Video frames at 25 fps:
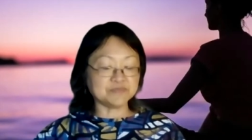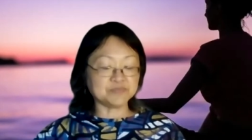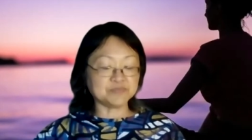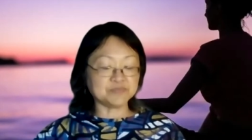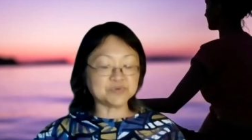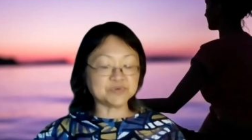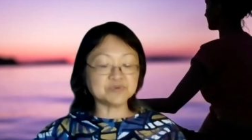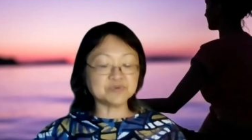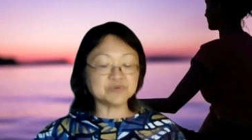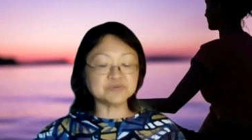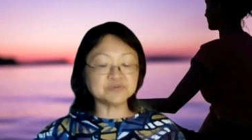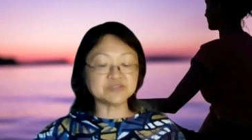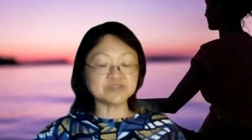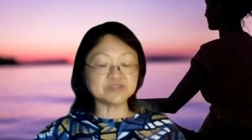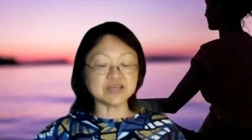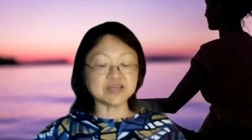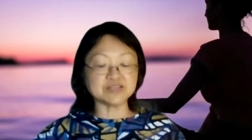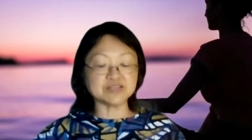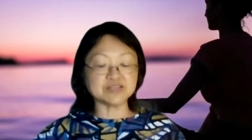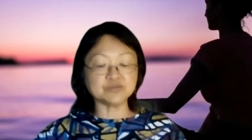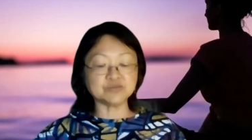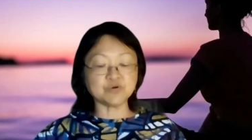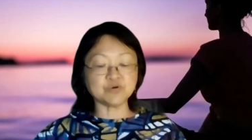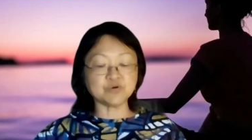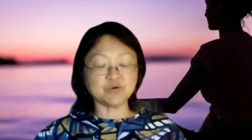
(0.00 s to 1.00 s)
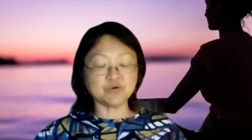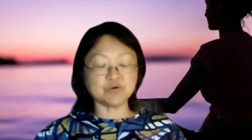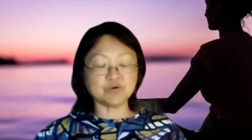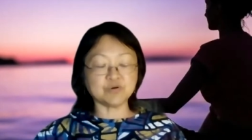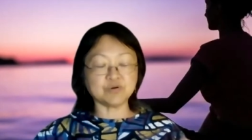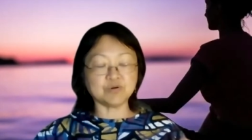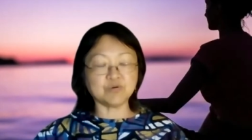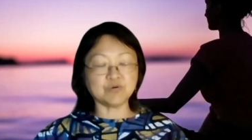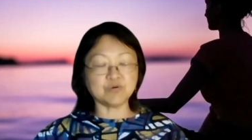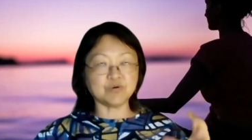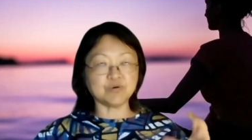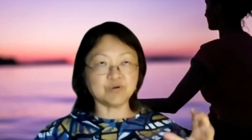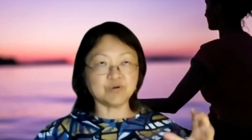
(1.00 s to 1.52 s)
process
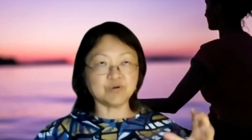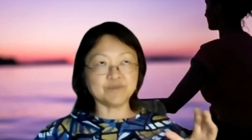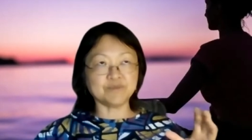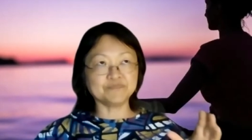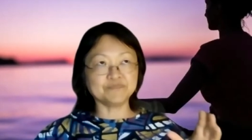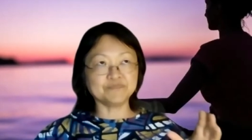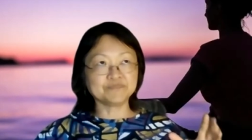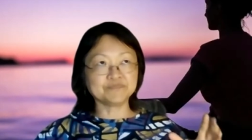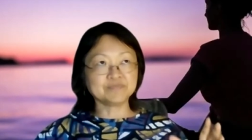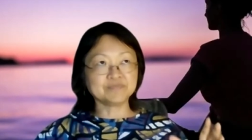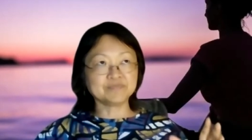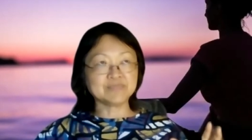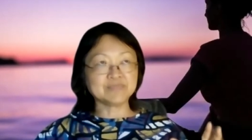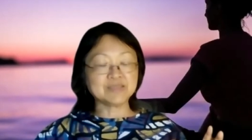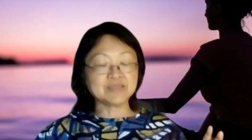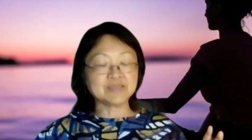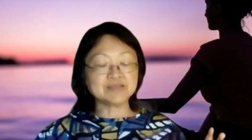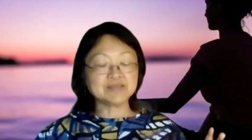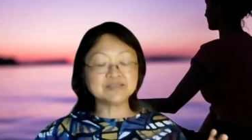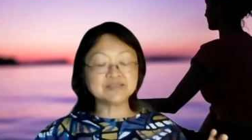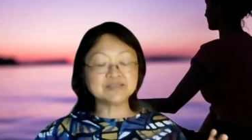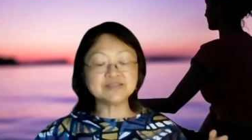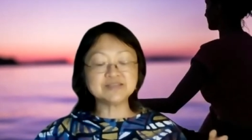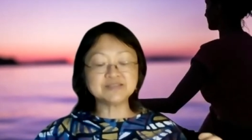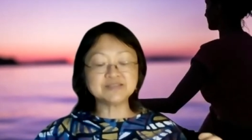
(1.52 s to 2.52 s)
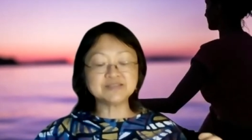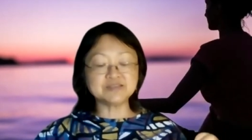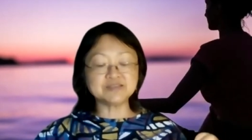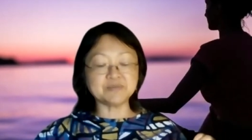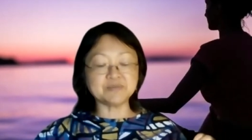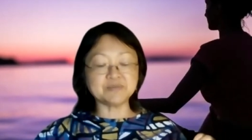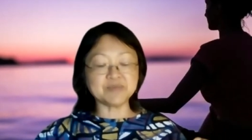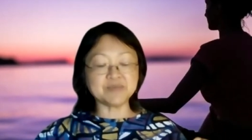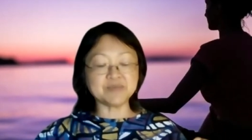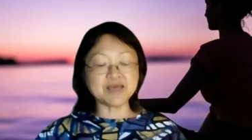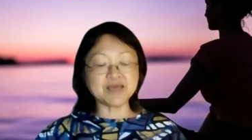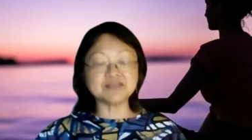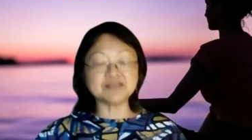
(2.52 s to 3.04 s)
or
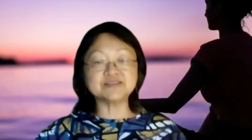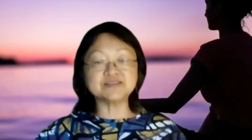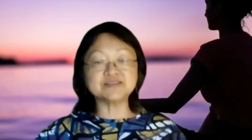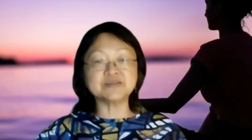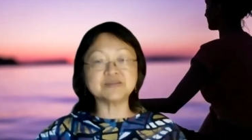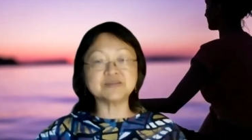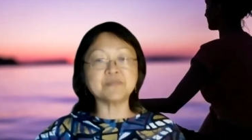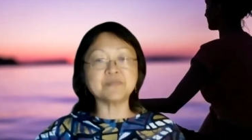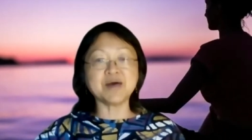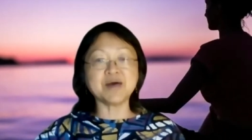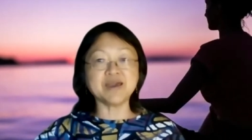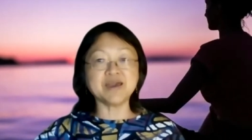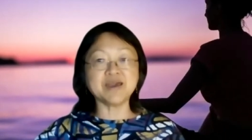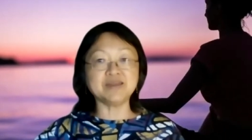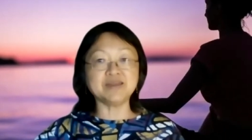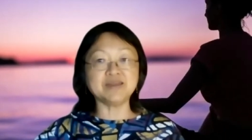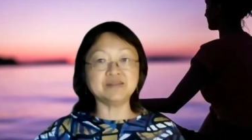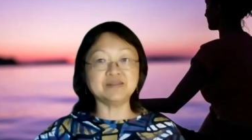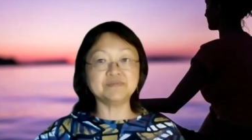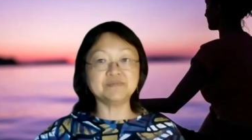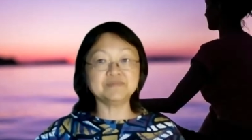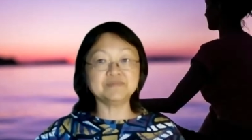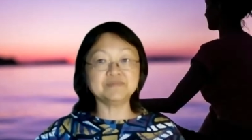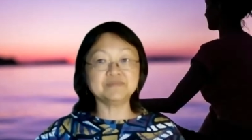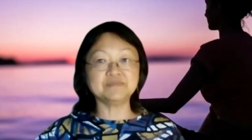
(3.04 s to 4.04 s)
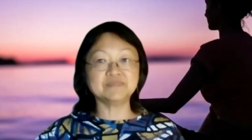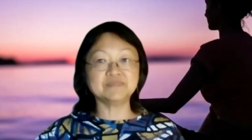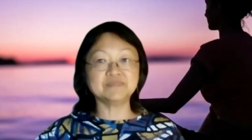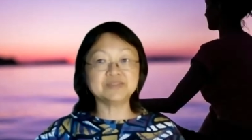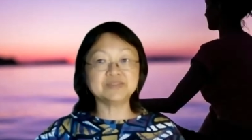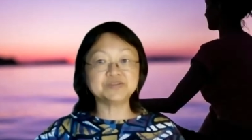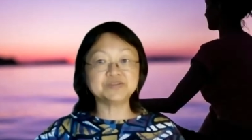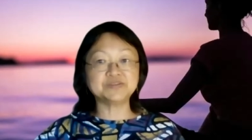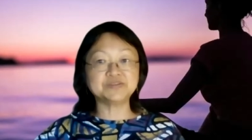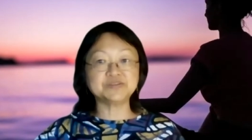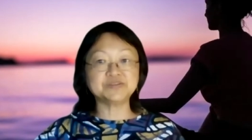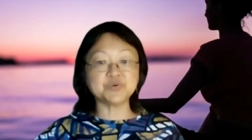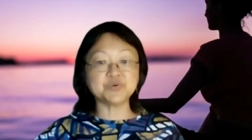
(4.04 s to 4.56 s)
system as the mind.
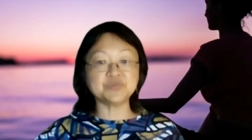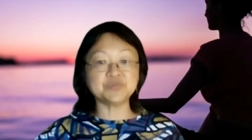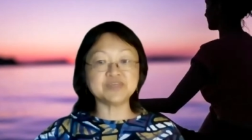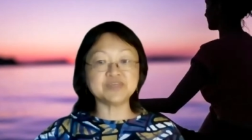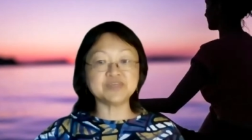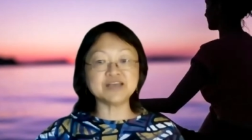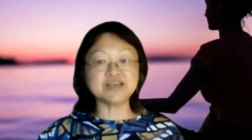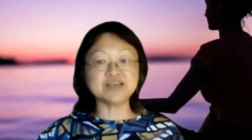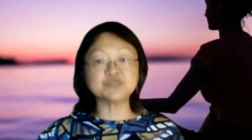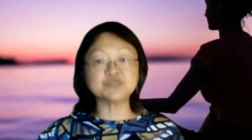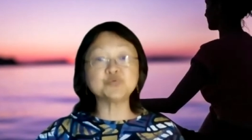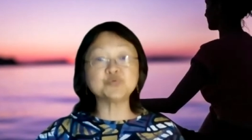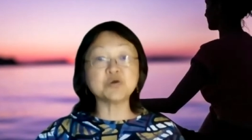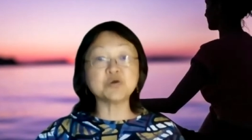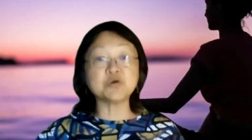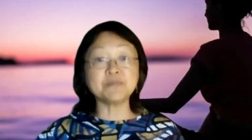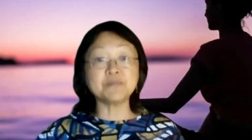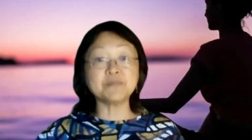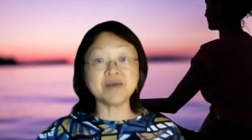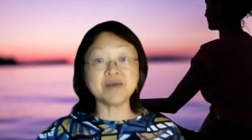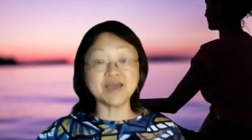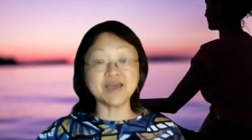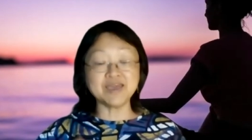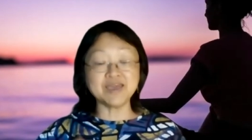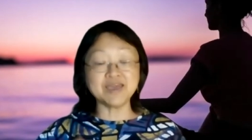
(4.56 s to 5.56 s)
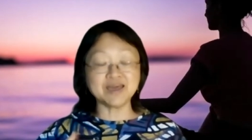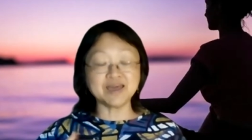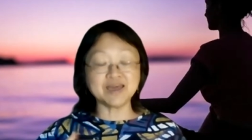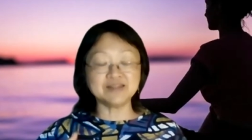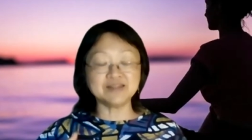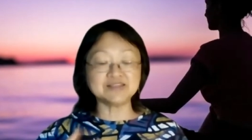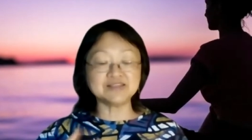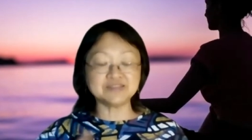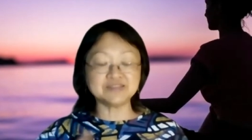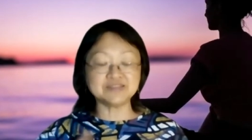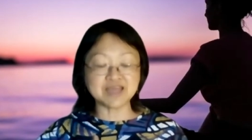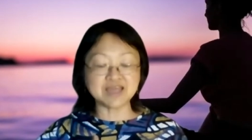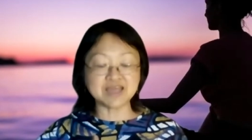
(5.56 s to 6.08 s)
So that's what my
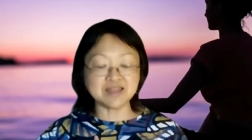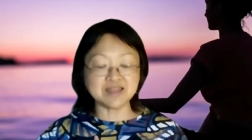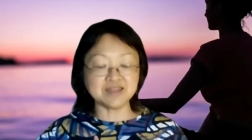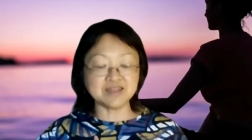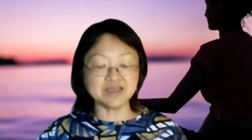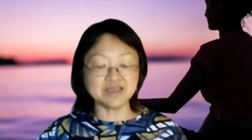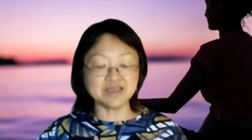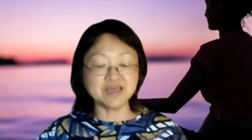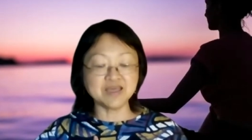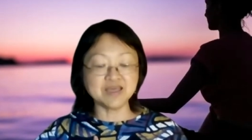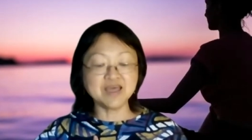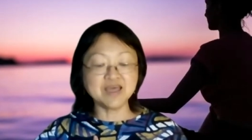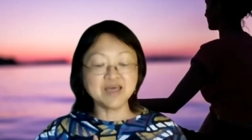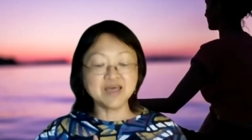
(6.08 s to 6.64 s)
understanding